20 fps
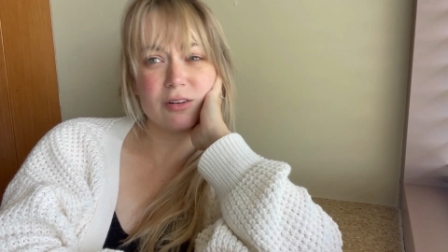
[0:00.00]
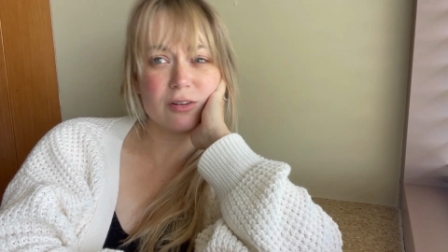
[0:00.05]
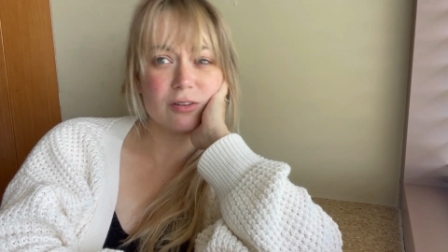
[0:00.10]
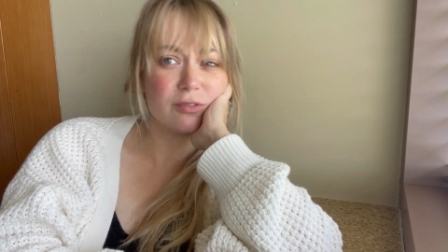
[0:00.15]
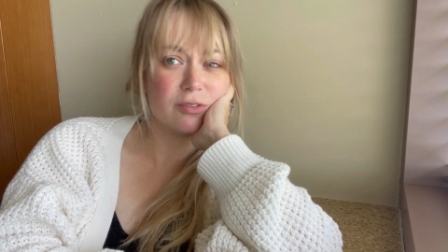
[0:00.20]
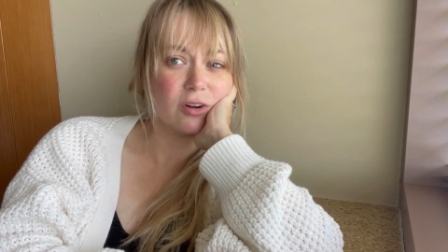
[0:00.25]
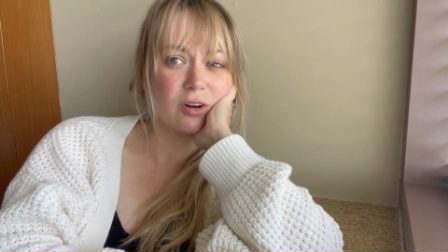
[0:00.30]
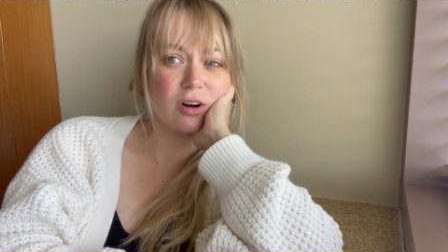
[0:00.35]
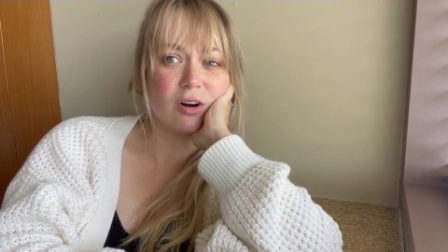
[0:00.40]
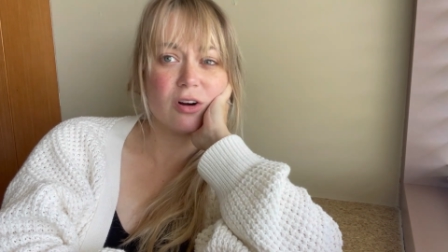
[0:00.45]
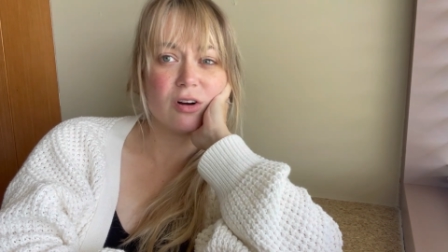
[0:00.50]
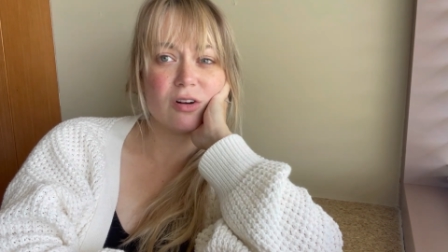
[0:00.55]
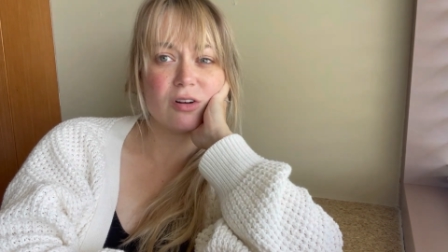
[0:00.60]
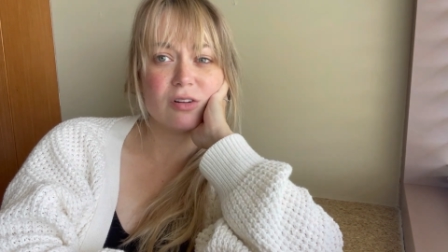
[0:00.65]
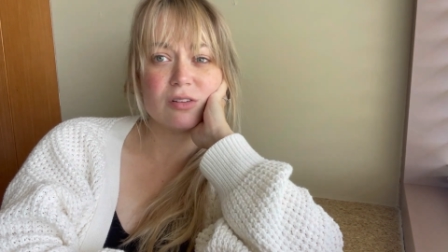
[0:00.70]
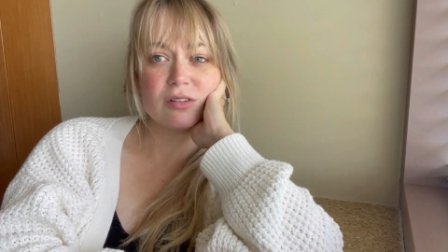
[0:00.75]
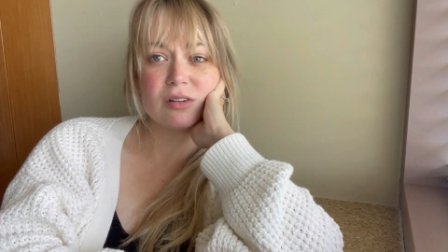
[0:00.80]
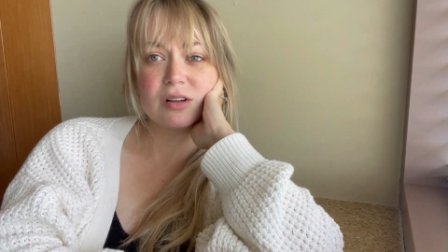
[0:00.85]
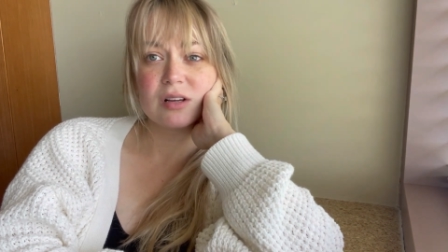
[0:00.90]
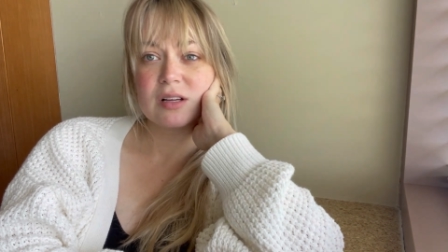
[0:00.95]

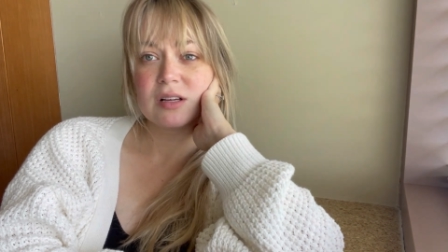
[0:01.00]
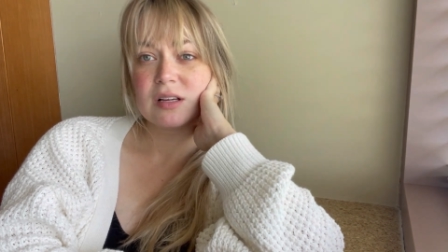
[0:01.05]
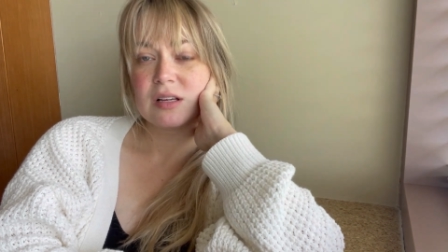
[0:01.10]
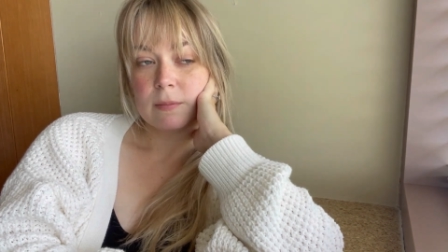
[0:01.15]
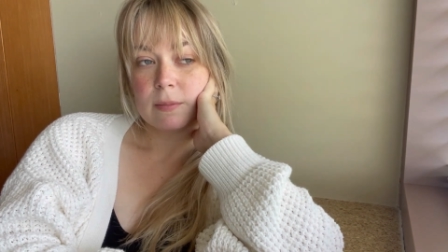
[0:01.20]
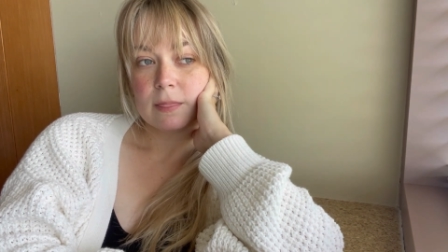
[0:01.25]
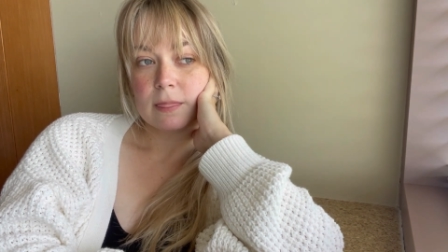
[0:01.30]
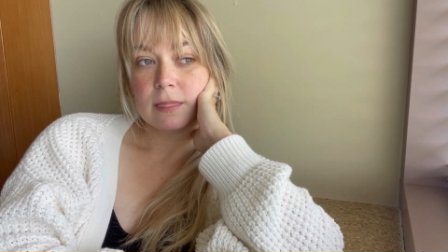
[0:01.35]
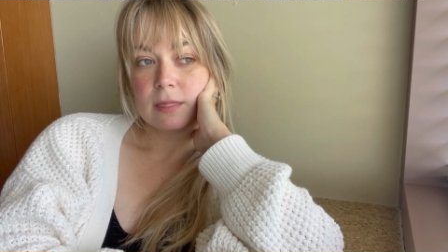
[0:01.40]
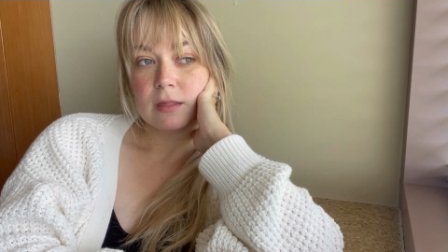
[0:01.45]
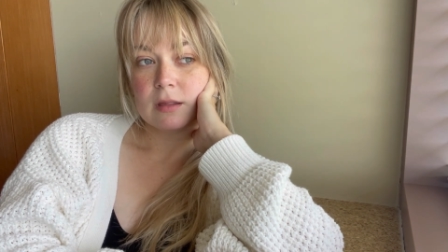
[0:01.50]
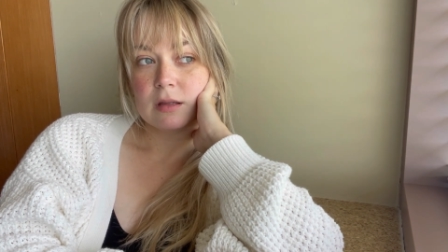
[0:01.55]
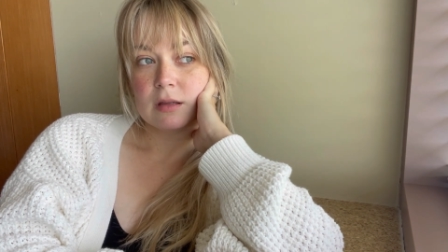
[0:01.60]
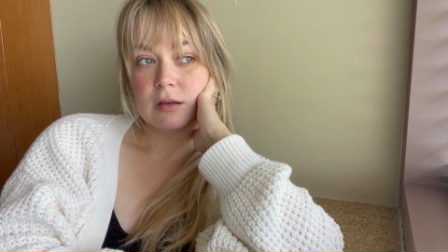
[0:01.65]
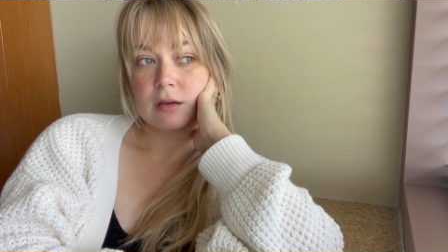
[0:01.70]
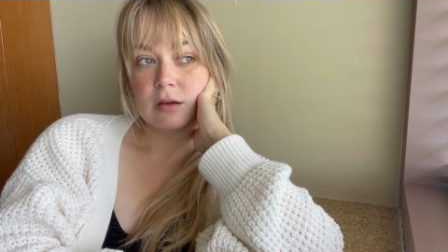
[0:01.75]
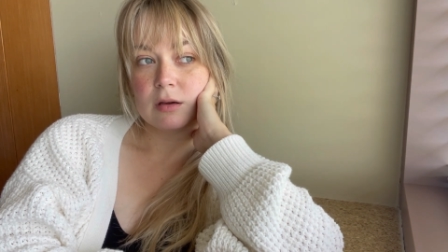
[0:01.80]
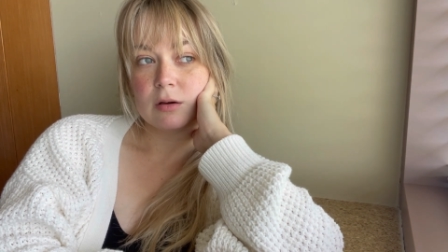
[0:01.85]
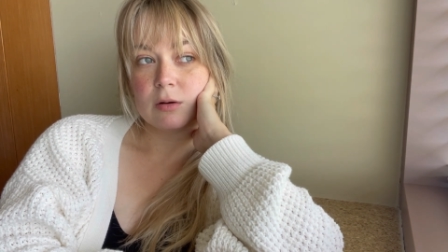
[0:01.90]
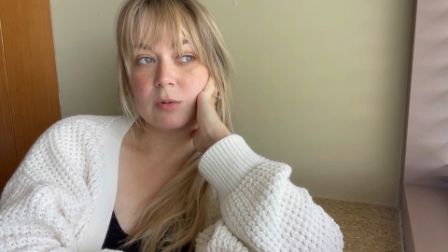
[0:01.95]
overall.
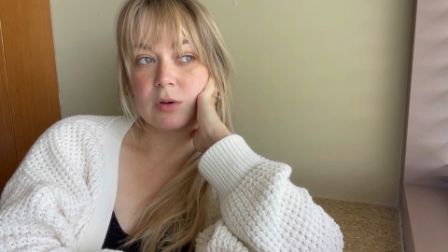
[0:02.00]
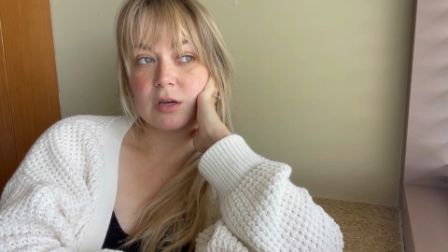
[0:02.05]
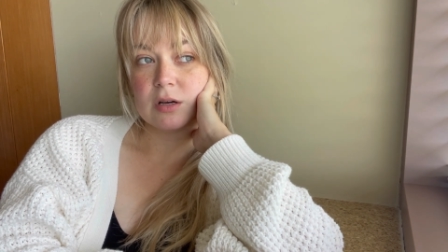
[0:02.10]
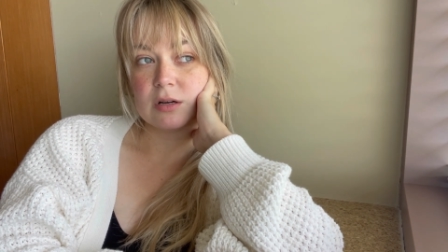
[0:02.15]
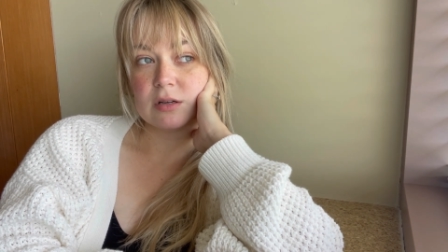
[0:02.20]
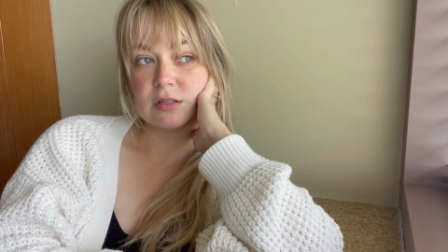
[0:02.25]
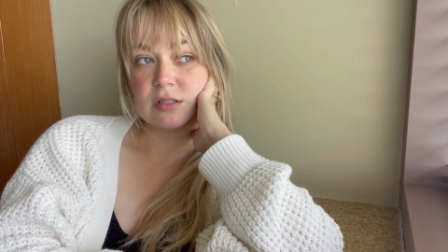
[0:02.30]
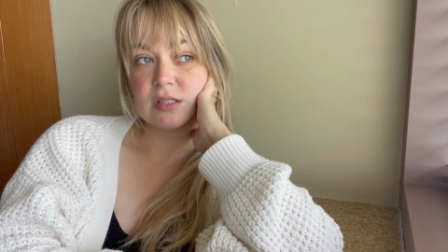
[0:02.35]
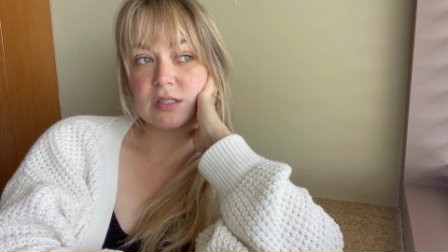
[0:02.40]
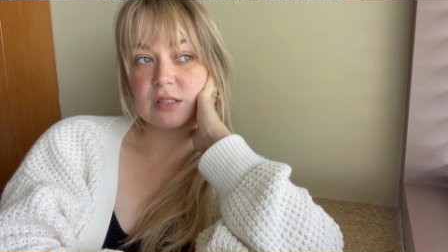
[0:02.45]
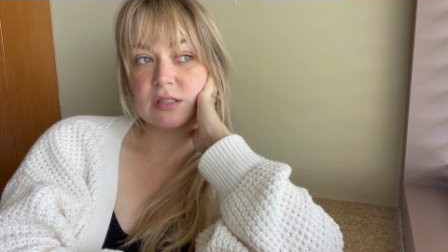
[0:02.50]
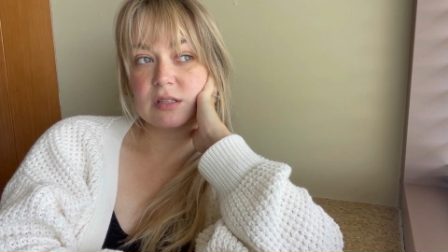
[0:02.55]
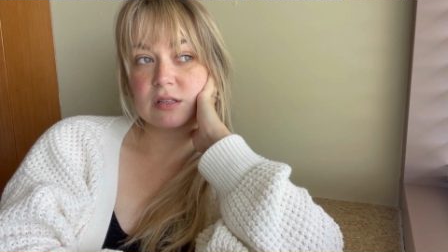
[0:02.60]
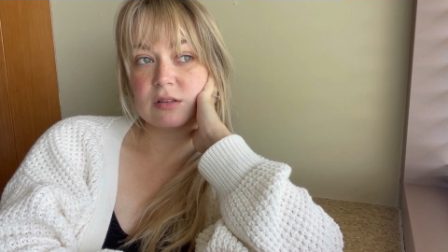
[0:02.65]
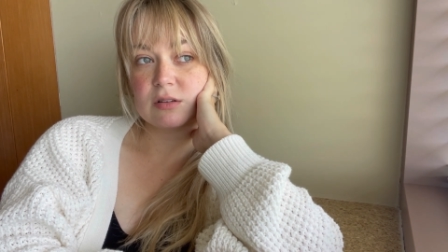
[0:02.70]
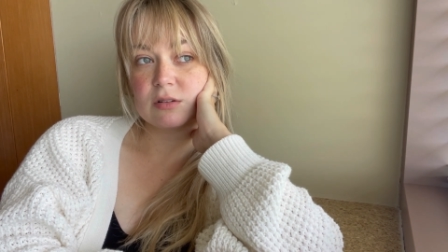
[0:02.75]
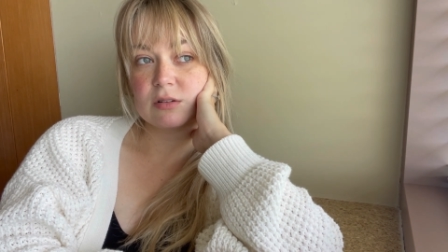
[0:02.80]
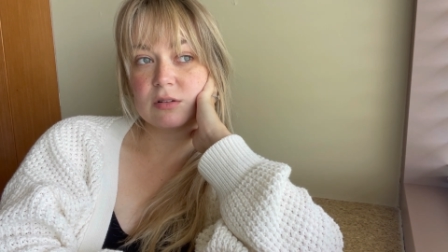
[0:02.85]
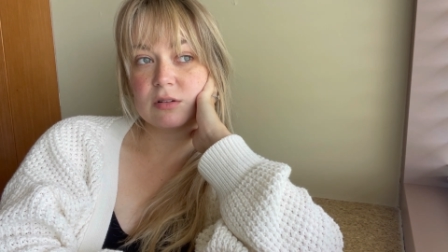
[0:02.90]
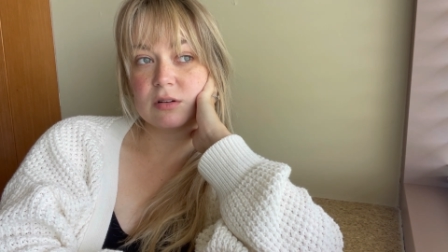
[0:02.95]
We are
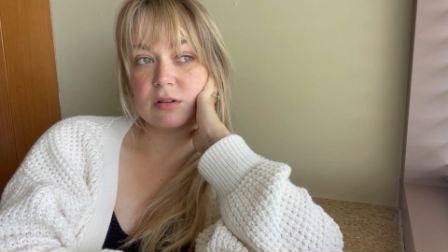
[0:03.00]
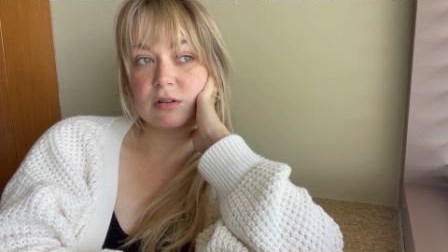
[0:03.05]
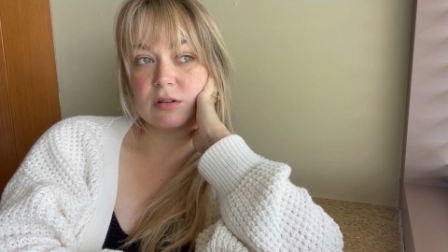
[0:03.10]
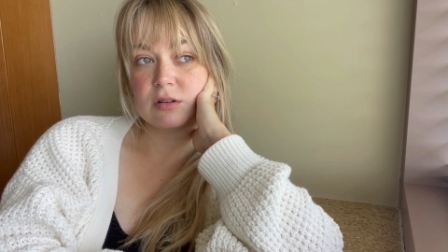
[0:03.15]
still